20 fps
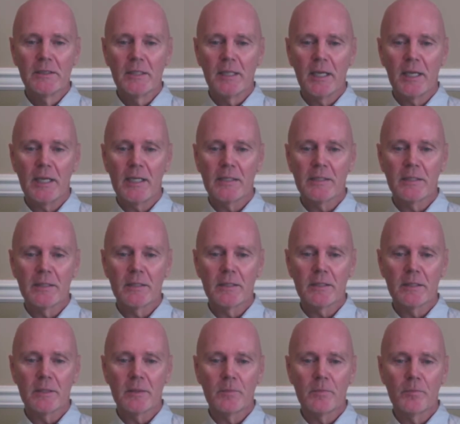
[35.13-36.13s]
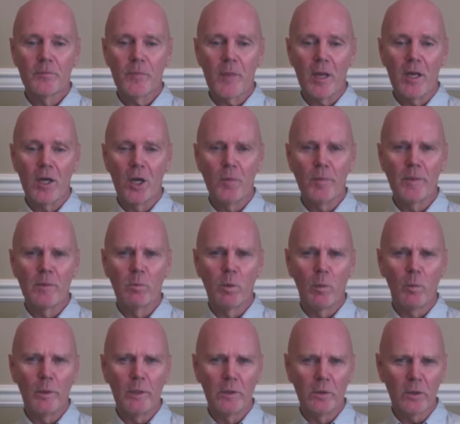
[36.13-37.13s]
and I hope that what
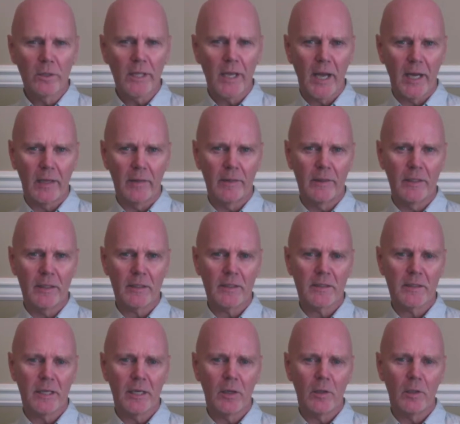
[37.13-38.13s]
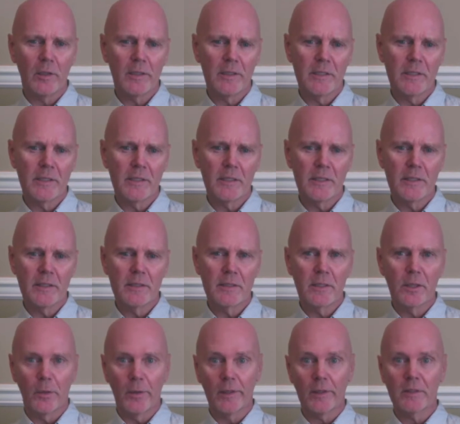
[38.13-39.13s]
we look at in the next hour is
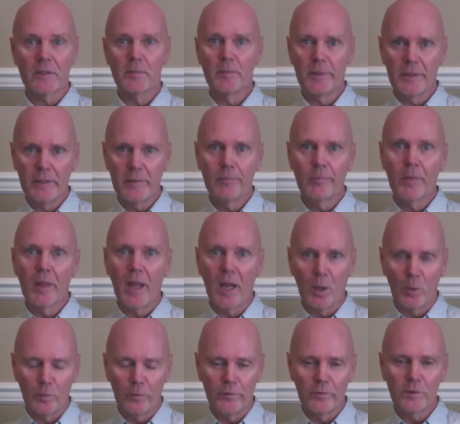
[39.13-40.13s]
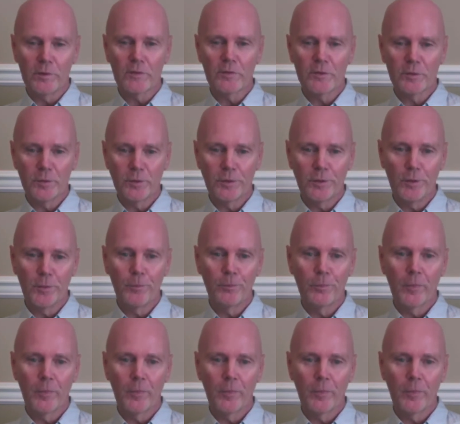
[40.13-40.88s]
going to be helpful to you,